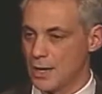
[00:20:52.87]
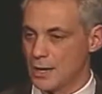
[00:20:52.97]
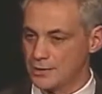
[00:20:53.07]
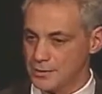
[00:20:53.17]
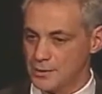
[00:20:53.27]

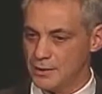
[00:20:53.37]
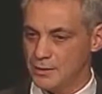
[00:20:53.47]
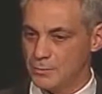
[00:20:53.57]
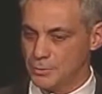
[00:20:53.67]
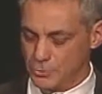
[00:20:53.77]
IT
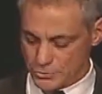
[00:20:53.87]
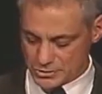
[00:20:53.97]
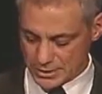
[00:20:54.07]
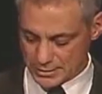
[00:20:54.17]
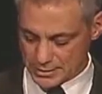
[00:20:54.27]
and computer
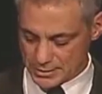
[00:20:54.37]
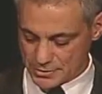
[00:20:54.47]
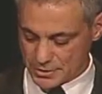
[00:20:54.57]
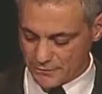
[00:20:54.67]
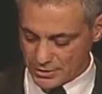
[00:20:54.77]

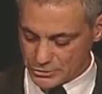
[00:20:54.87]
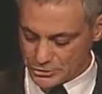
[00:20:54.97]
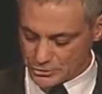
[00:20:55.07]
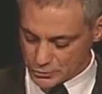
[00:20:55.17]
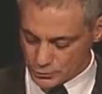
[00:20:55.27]
sciences,
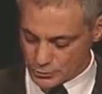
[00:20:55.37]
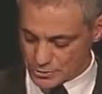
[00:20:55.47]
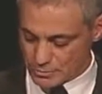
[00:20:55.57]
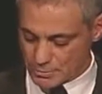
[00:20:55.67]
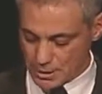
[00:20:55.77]
convention and
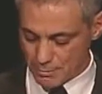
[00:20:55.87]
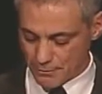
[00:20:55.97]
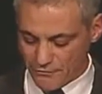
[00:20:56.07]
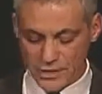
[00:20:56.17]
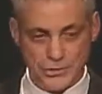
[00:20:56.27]
tourism,
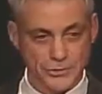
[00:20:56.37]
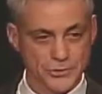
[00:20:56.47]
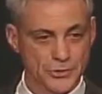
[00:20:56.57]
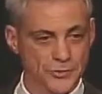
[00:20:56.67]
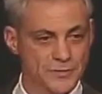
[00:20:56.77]

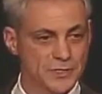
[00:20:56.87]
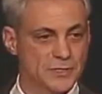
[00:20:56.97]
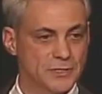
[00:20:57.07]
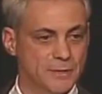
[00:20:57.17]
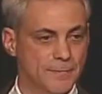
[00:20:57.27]
professional
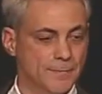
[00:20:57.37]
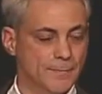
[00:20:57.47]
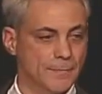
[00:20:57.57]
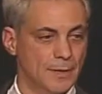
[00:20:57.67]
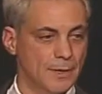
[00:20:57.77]
services,
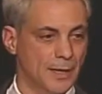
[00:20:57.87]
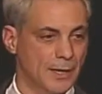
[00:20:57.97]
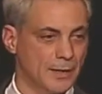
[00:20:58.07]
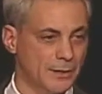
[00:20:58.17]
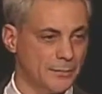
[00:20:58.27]
and
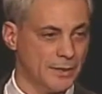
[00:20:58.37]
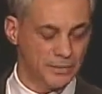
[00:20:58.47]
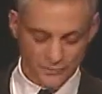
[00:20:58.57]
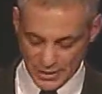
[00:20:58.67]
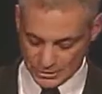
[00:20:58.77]
high-end
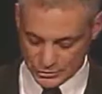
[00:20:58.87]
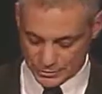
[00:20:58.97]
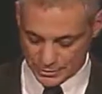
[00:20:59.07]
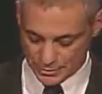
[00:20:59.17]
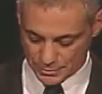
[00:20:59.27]

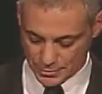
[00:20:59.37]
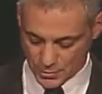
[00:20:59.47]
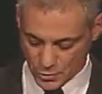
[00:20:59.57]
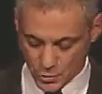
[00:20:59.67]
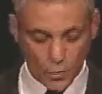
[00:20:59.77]
manufacturing.
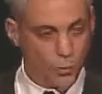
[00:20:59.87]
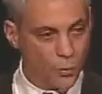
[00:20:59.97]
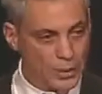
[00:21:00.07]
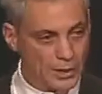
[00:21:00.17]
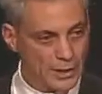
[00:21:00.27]

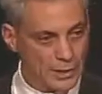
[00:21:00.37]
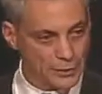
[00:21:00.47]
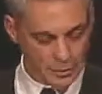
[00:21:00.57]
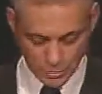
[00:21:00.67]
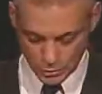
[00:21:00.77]
We need
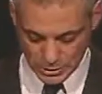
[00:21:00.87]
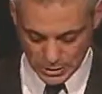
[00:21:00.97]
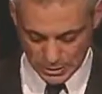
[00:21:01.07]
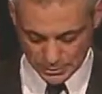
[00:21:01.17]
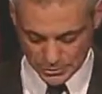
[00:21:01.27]
our community
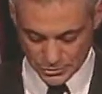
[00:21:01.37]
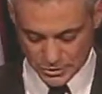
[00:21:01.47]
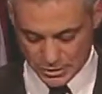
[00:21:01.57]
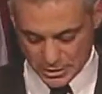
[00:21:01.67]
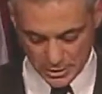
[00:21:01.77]

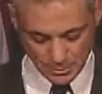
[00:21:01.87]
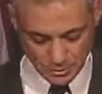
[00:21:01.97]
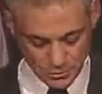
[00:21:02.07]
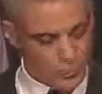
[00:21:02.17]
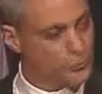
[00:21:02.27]
colleges linked up
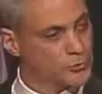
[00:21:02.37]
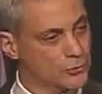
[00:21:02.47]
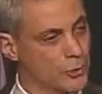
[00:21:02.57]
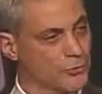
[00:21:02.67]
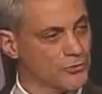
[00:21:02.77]
to those
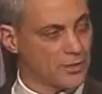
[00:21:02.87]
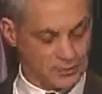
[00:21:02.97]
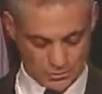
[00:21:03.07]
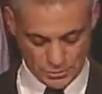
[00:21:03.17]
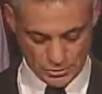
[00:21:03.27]
growth
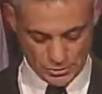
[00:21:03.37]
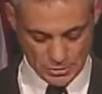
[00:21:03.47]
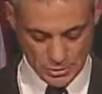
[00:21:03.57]
sectors